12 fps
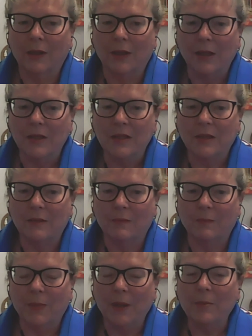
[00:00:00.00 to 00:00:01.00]
These
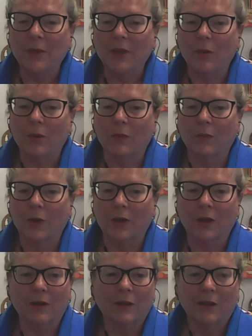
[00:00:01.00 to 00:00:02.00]
people that
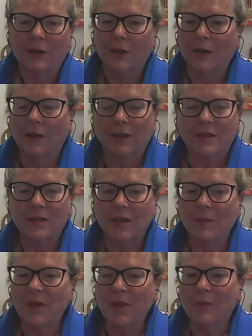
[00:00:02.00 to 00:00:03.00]
were,
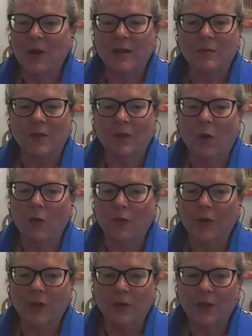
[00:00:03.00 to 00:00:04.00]
some of them had over
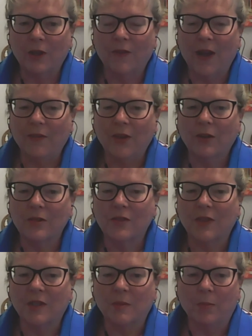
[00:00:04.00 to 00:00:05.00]
35 years
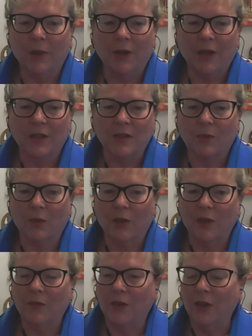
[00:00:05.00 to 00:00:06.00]
of experience, were
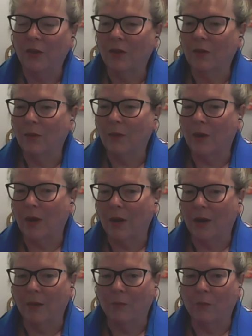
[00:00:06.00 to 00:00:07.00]
only a few
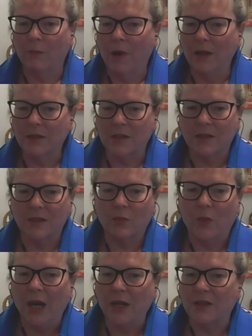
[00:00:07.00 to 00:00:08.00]
months,
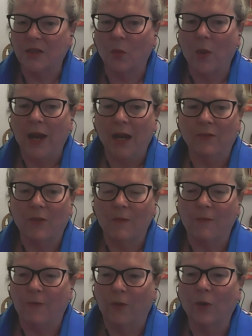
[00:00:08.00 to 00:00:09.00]
weeks away
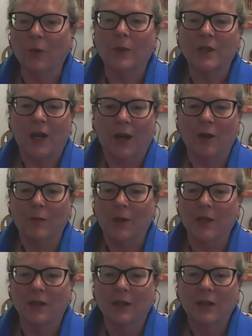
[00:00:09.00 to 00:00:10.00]
from full
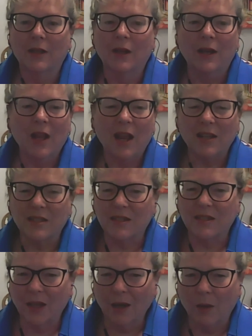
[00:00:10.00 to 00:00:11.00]
retirement, not a
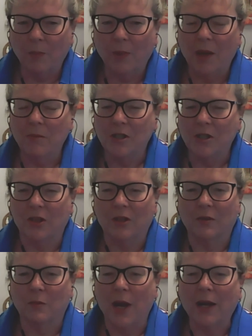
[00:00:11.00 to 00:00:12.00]
single blemish on
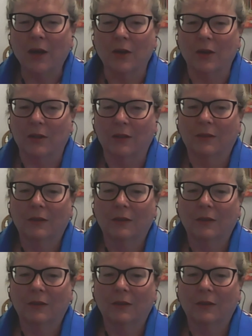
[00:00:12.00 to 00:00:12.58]
their record,